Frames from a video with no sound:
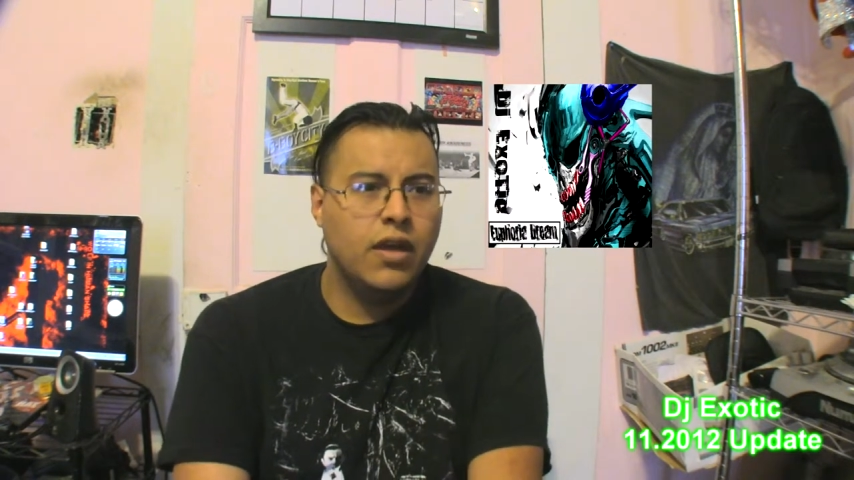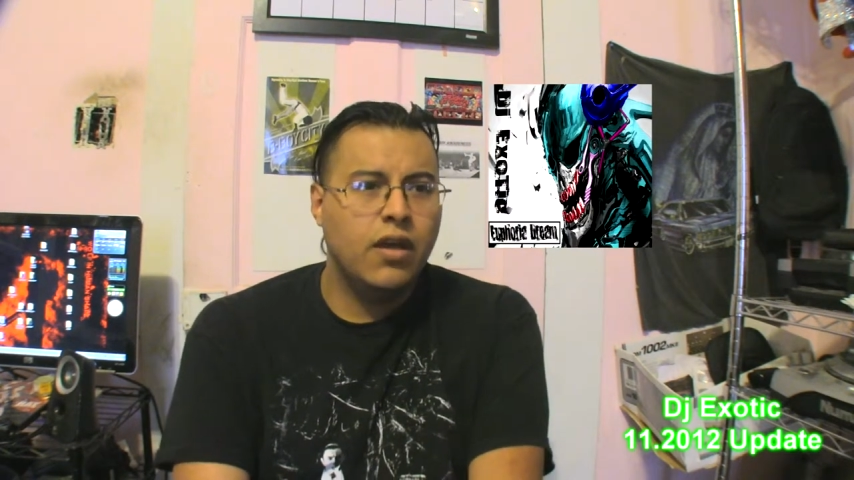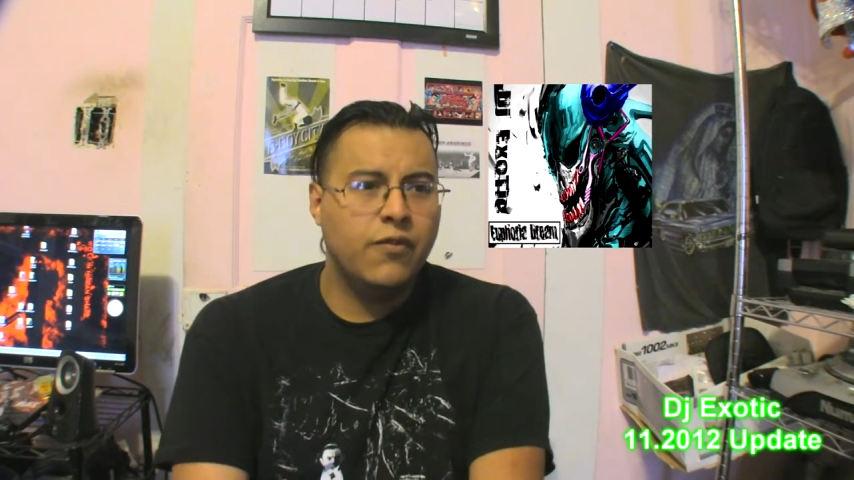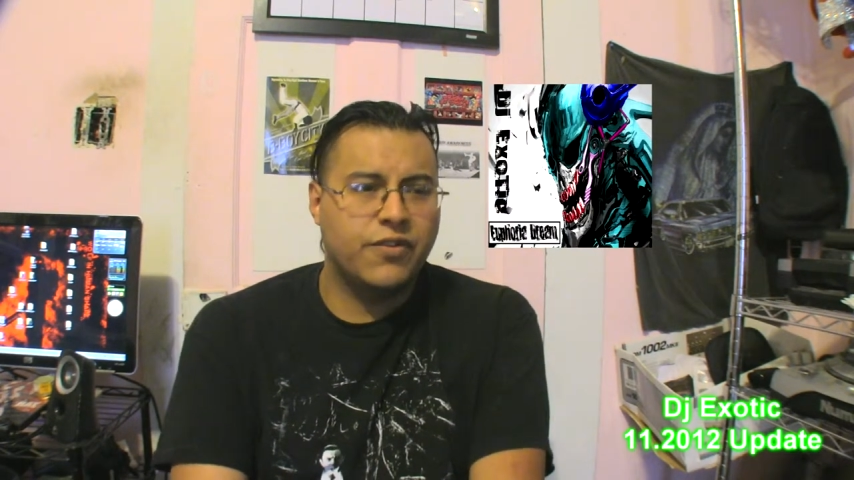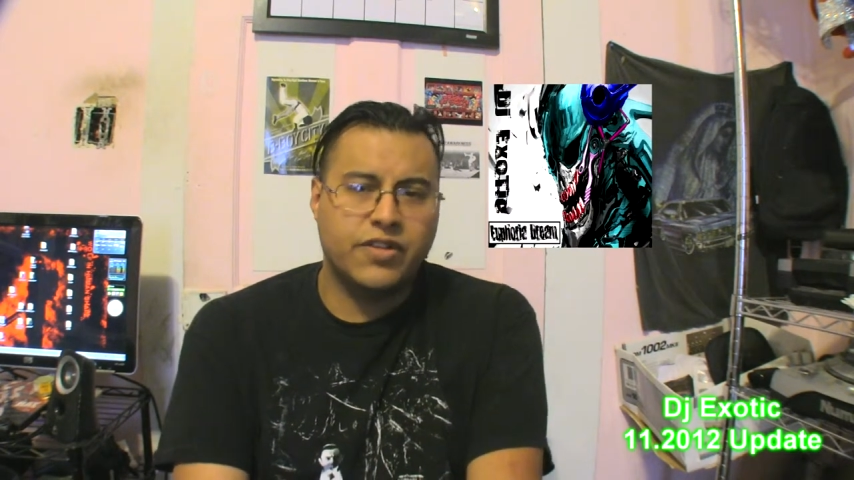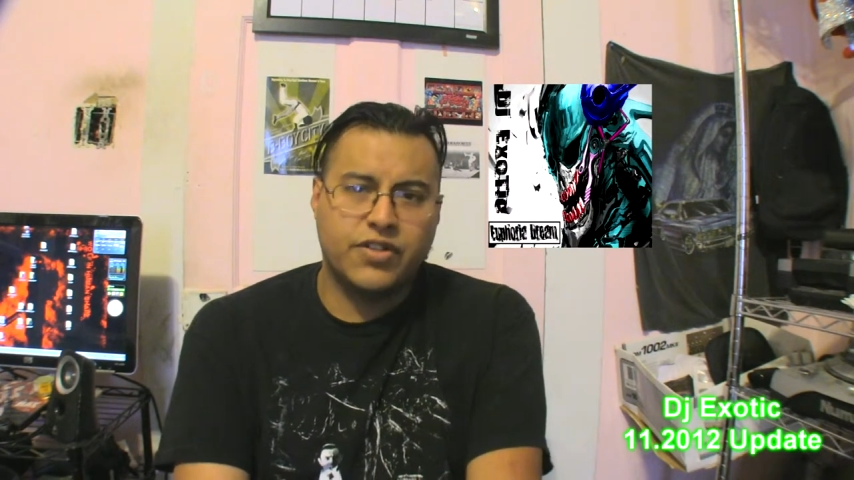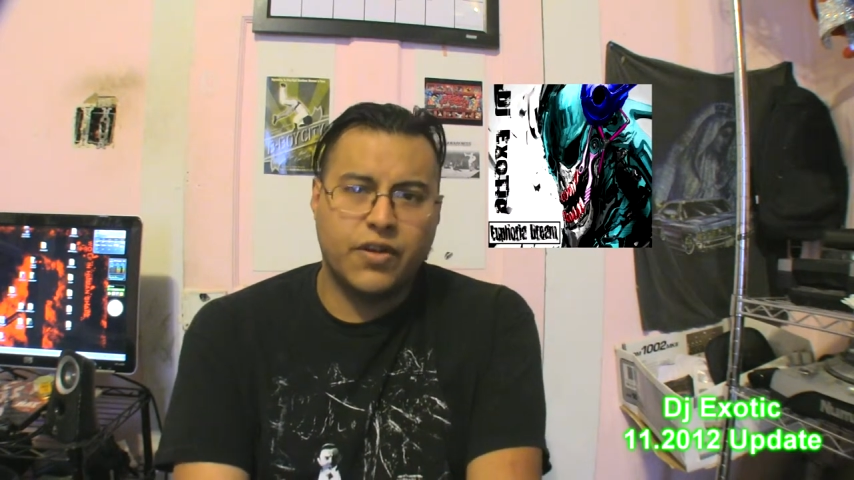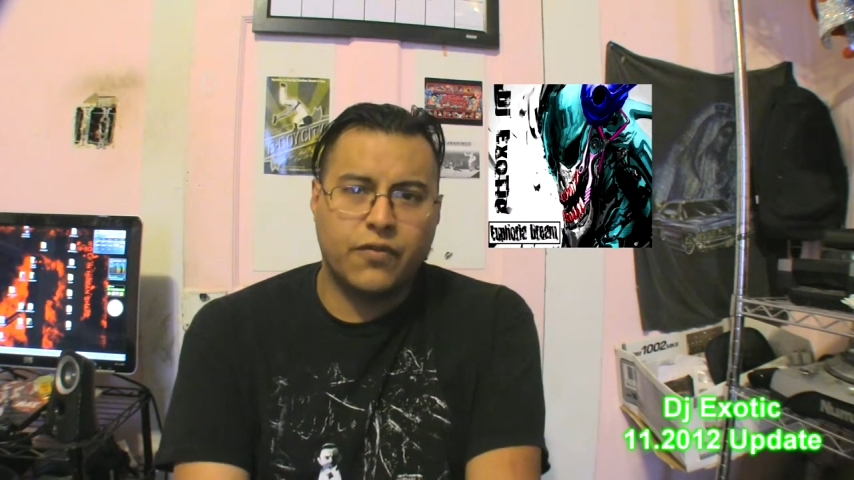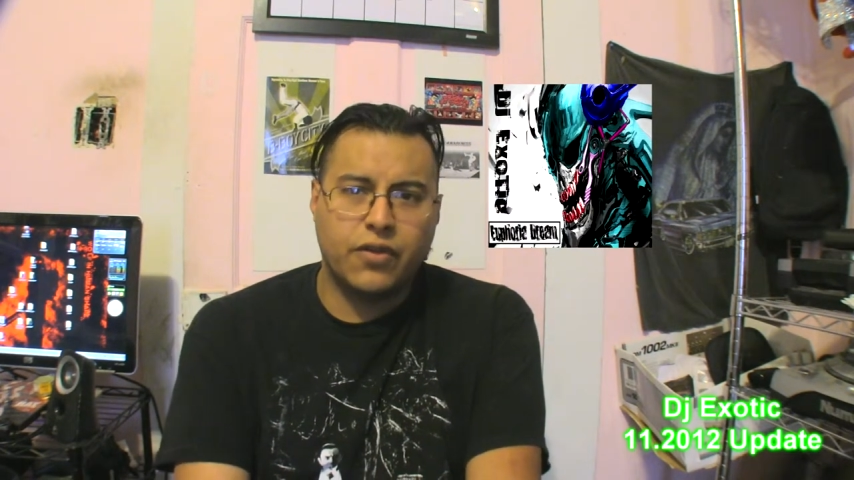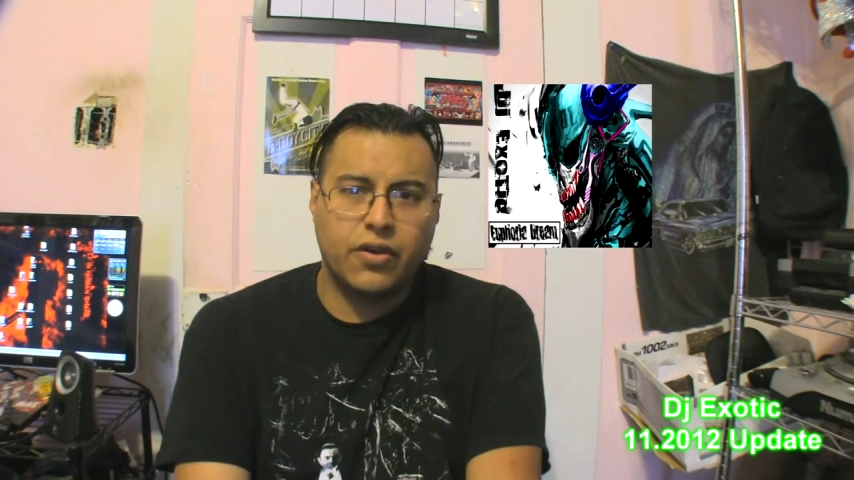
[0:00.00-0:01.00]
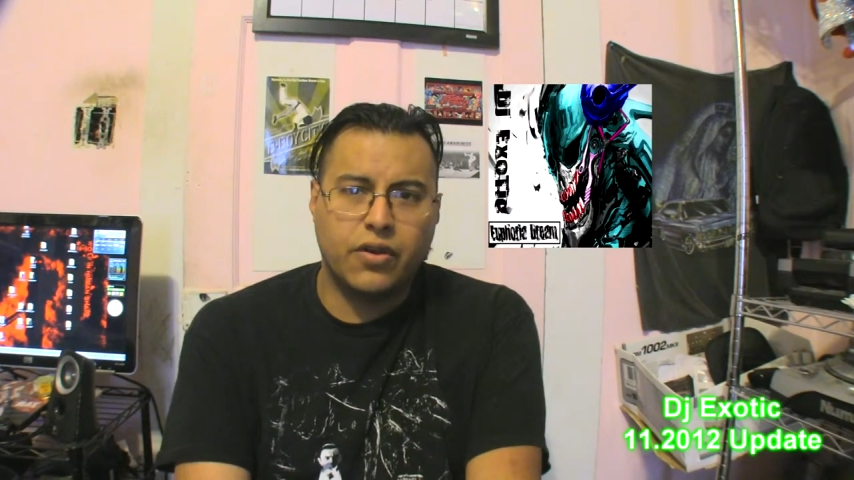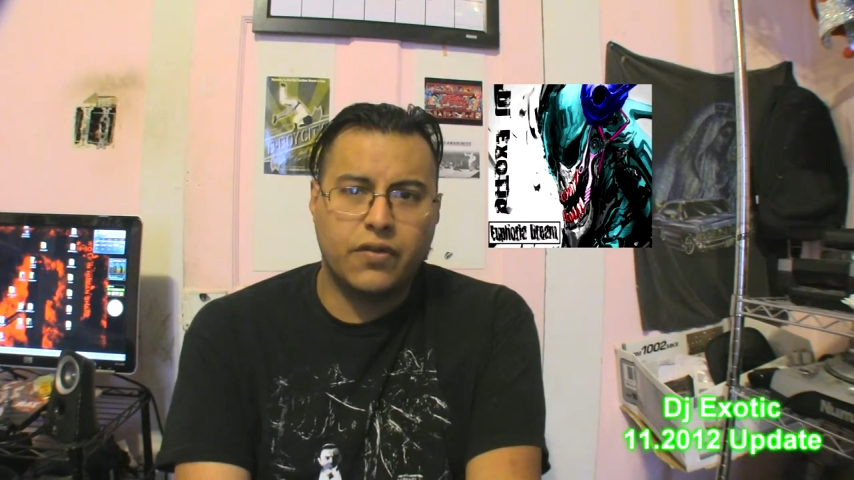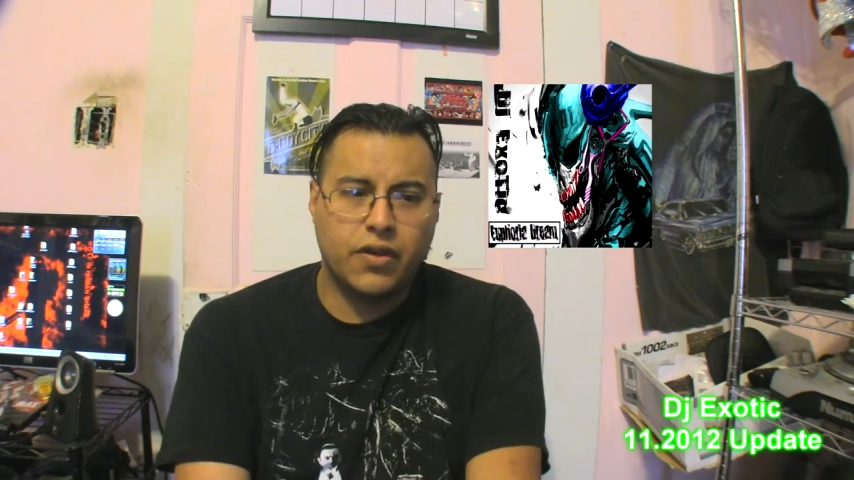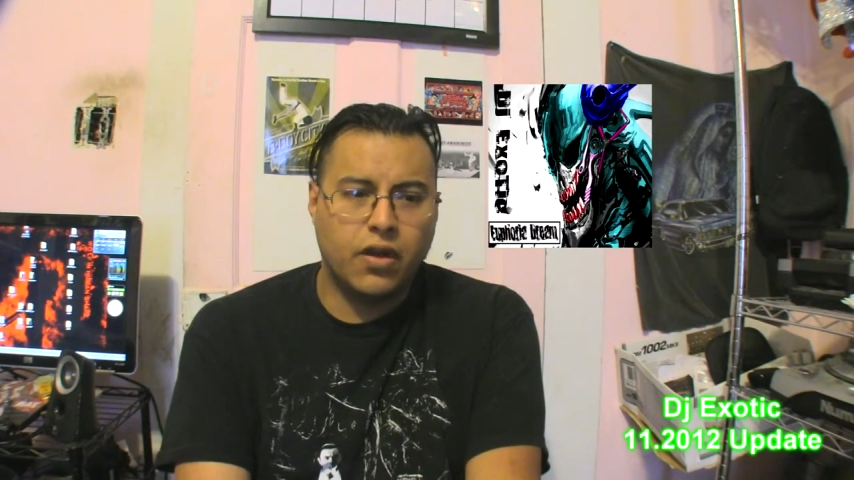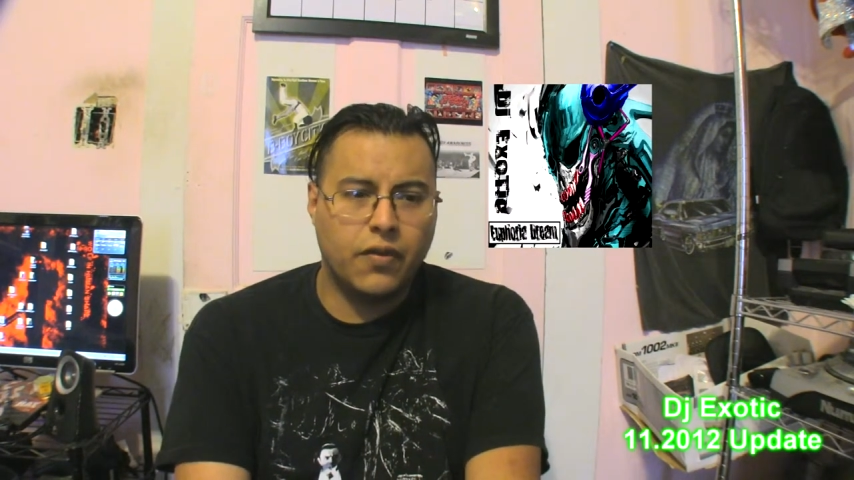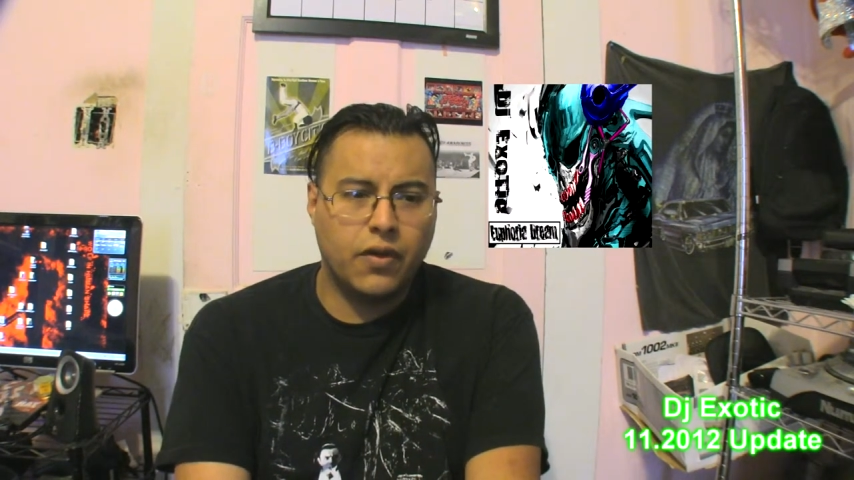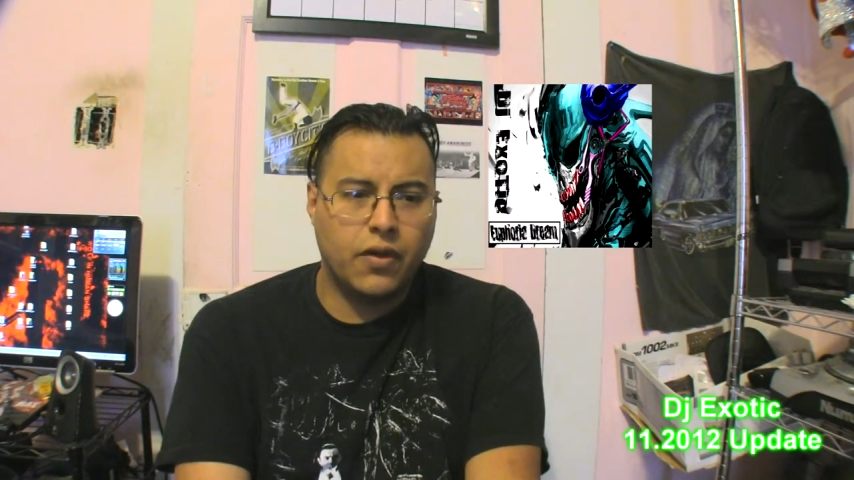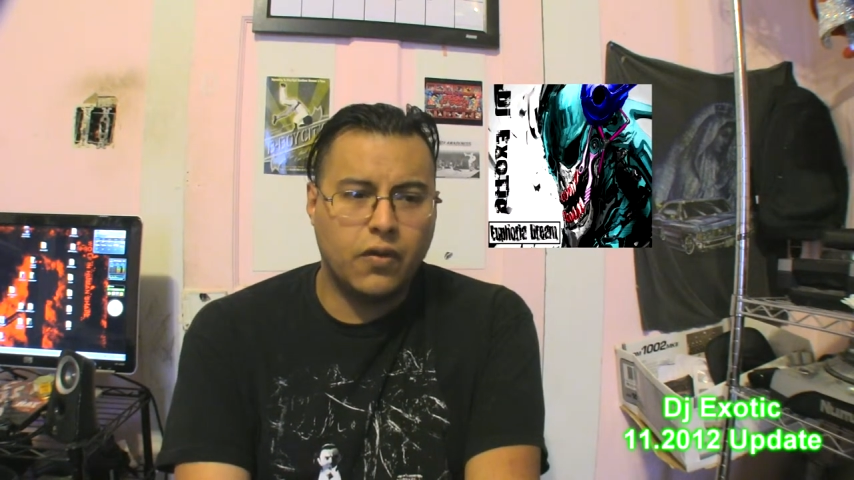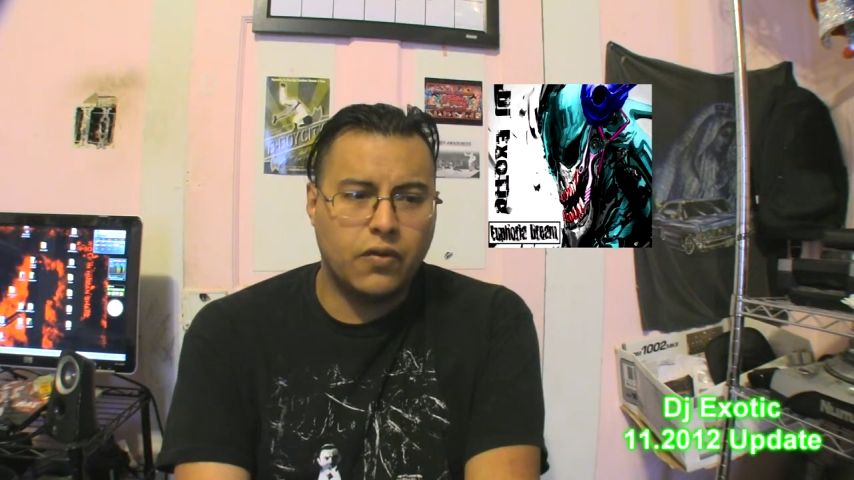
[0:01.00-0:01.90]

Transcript: for the shufflers and all the old